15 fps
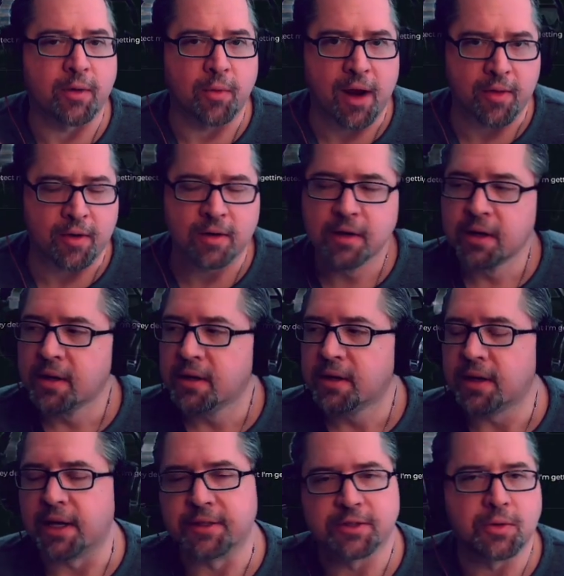rather,
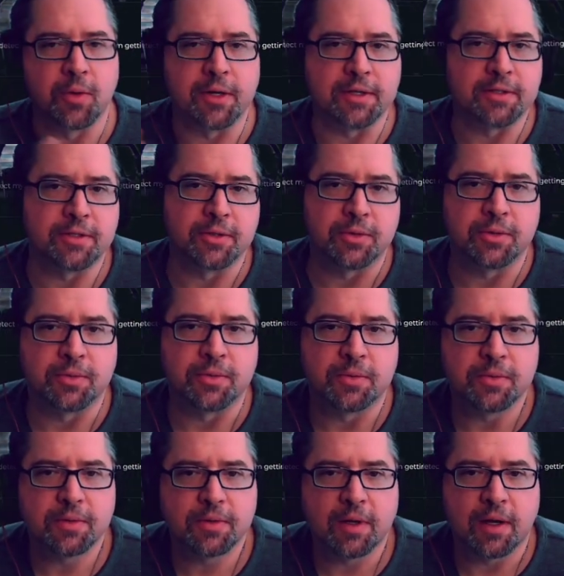it's going
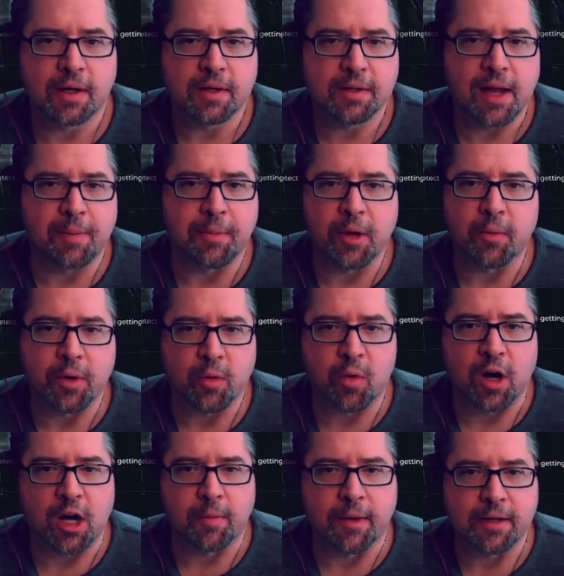to not be a
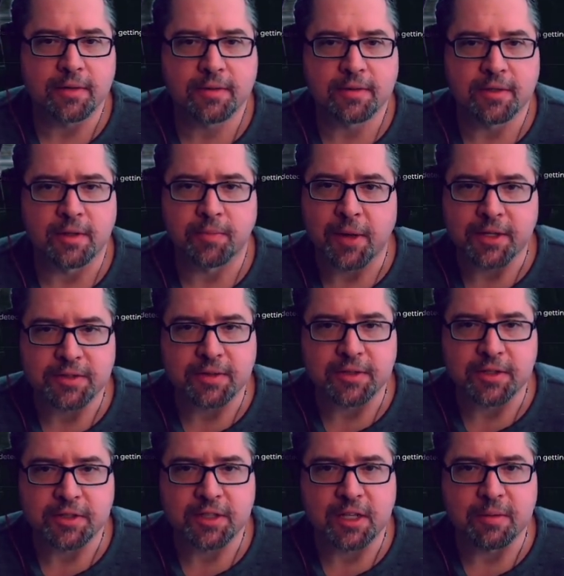requirement. It's basically
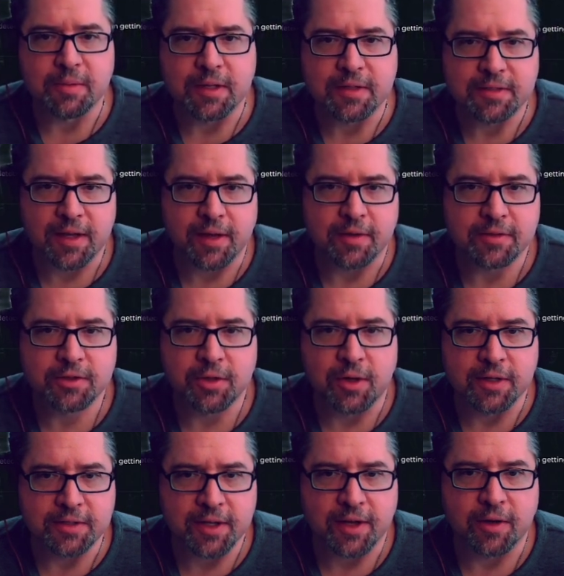just going to be the
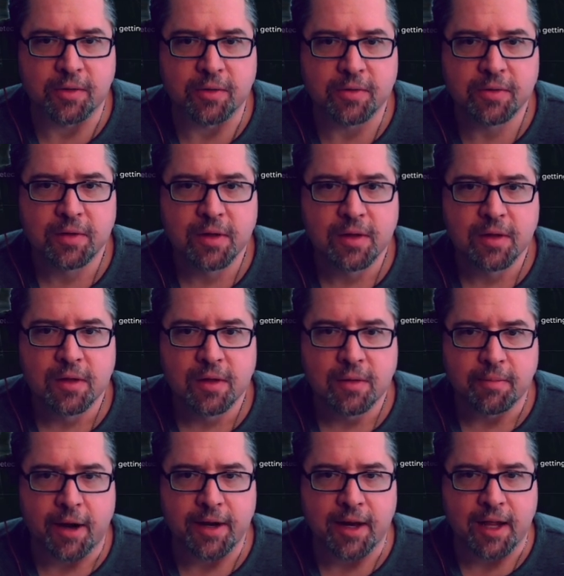song title,
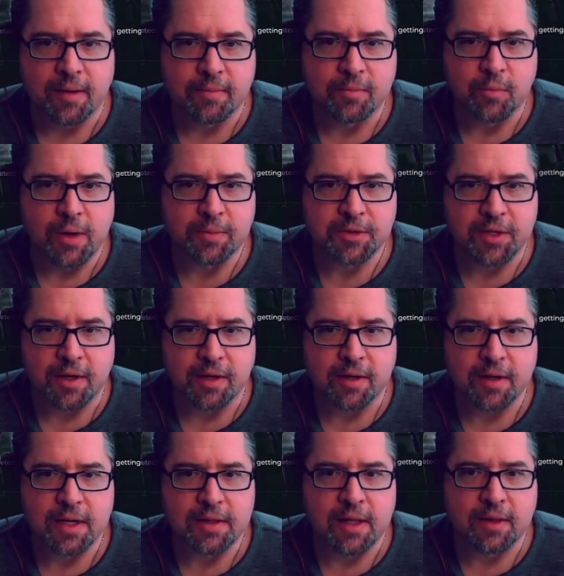my name, website,
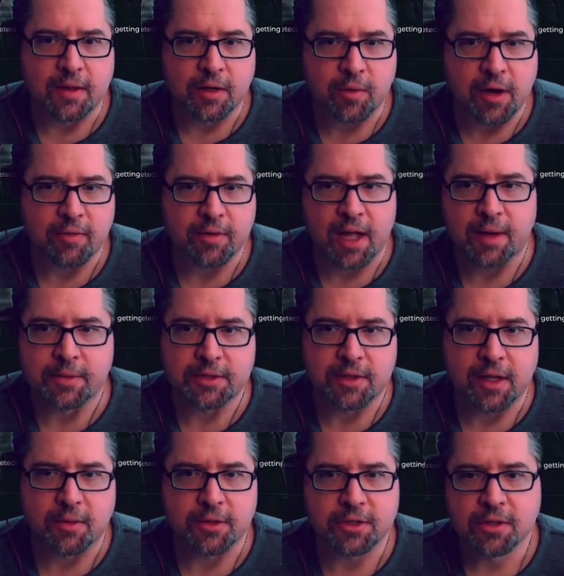and then the Creative Commons
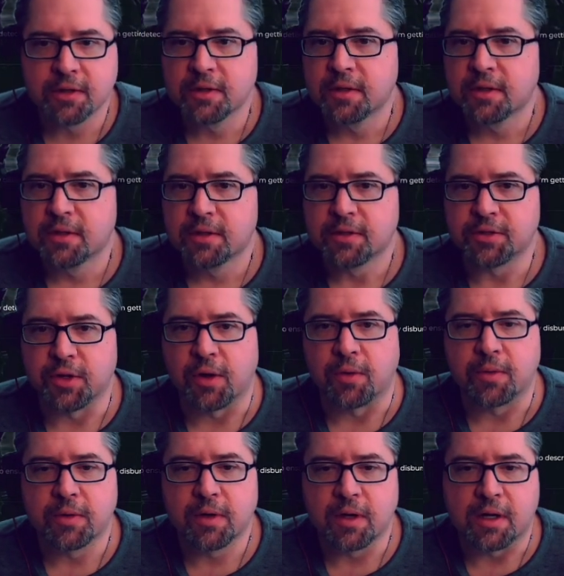language.
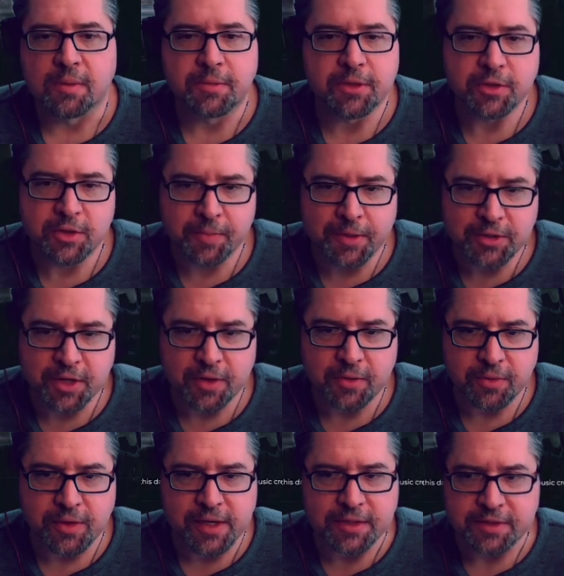So, but there's a bunch of other
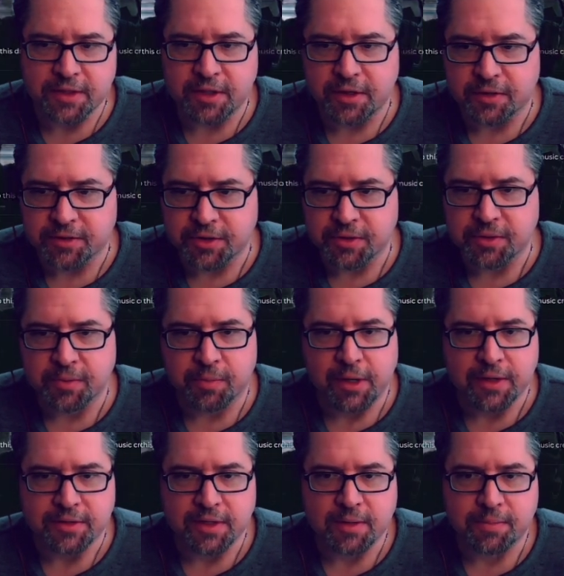things in here too. It
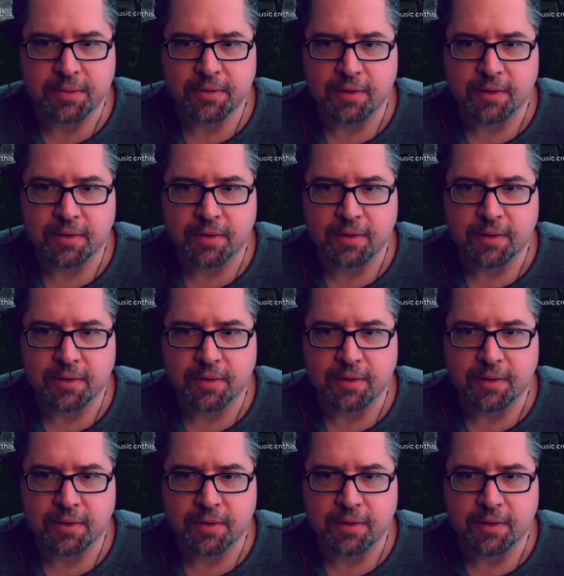brings up